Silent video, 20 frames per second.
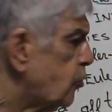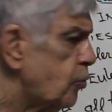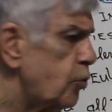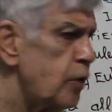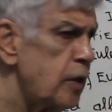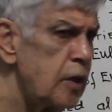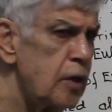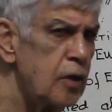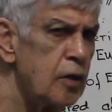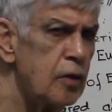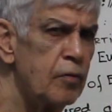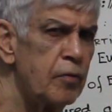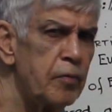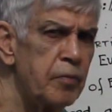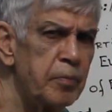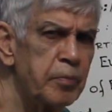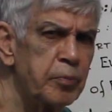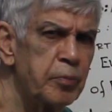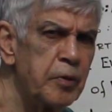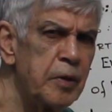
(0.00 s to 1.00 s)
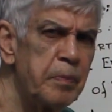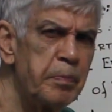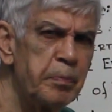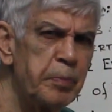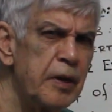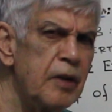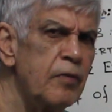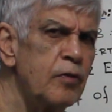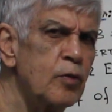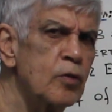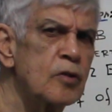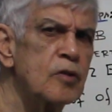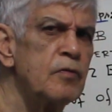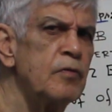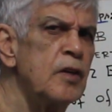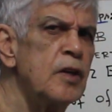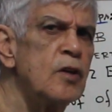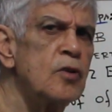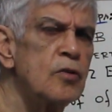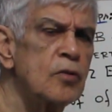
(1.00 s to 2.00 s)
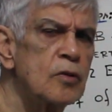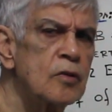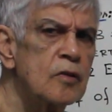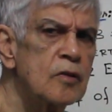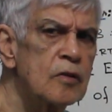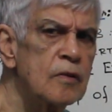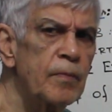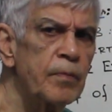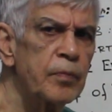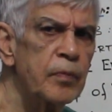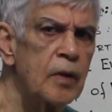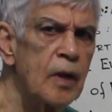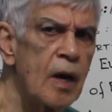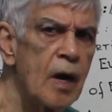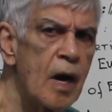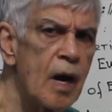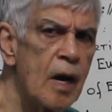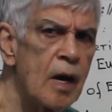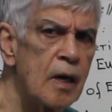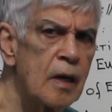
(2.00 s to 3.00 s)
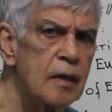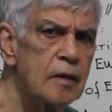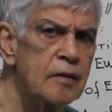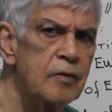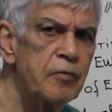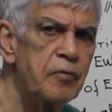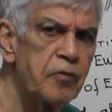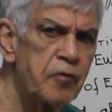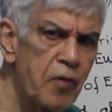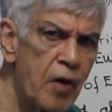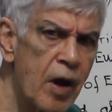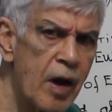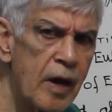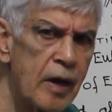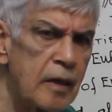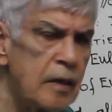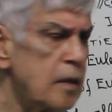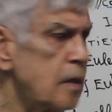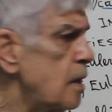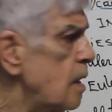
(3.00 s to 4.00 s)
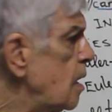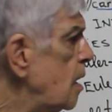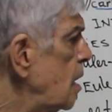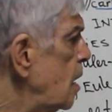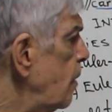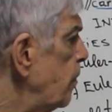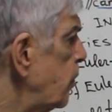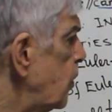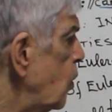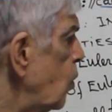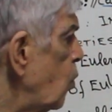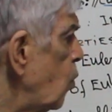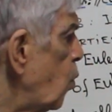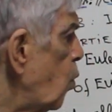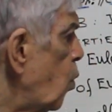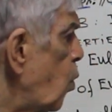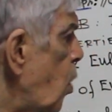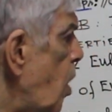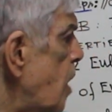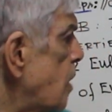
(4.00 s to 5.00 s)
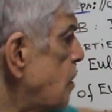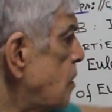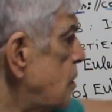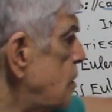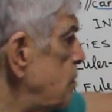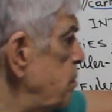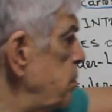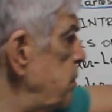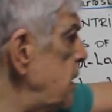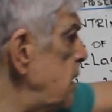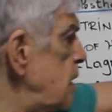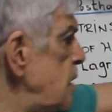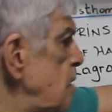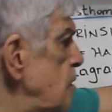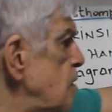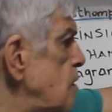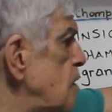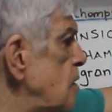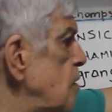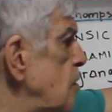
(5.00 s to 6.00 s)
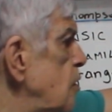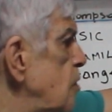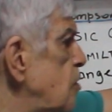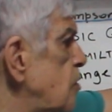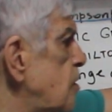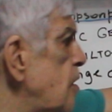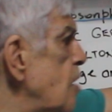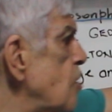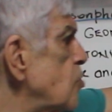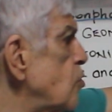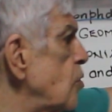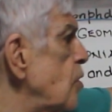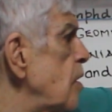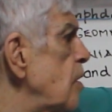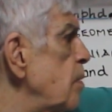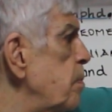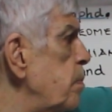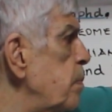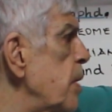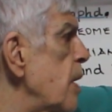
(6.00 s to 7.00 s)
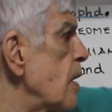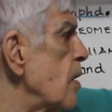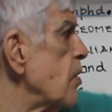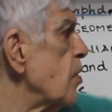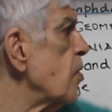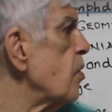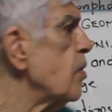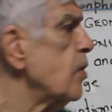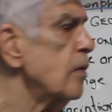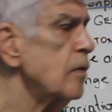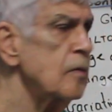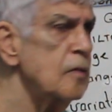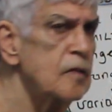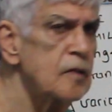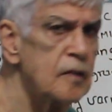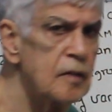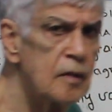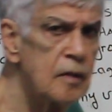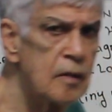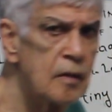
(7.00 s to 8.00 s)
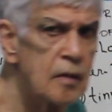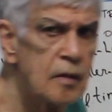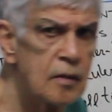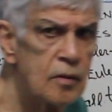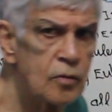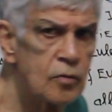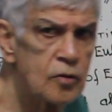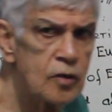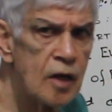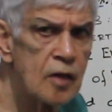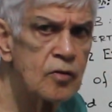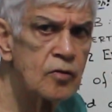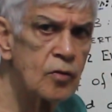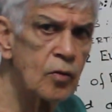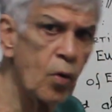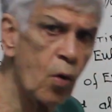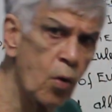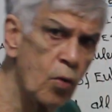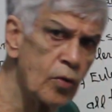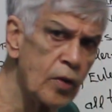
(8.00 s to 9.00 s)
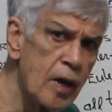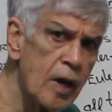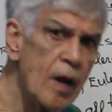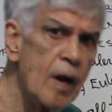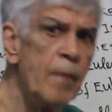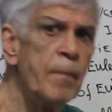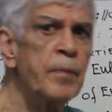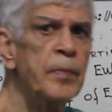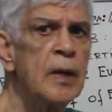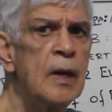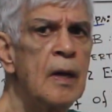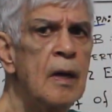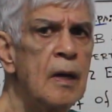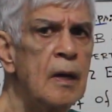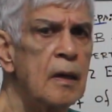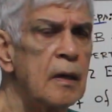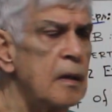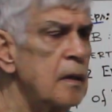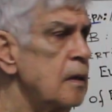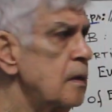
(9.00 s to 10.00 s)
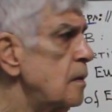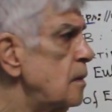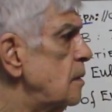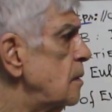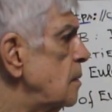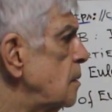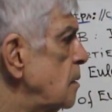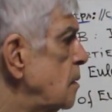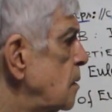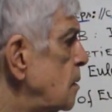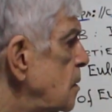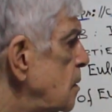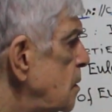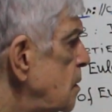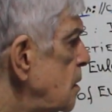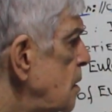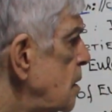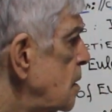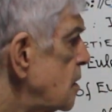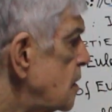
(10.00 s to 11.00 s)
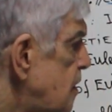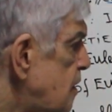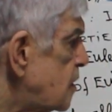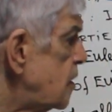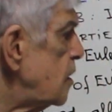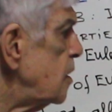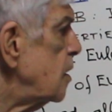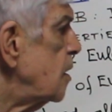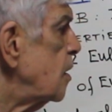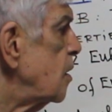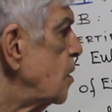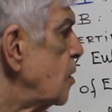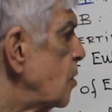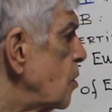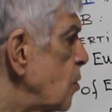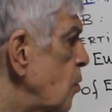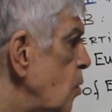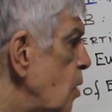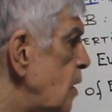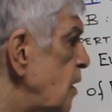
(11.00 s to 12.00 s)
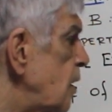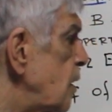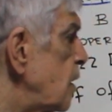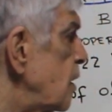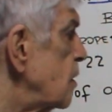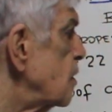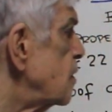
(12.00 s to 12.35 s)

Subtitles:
three previous videos I defined what means stationary path. You see, you just go there and see what it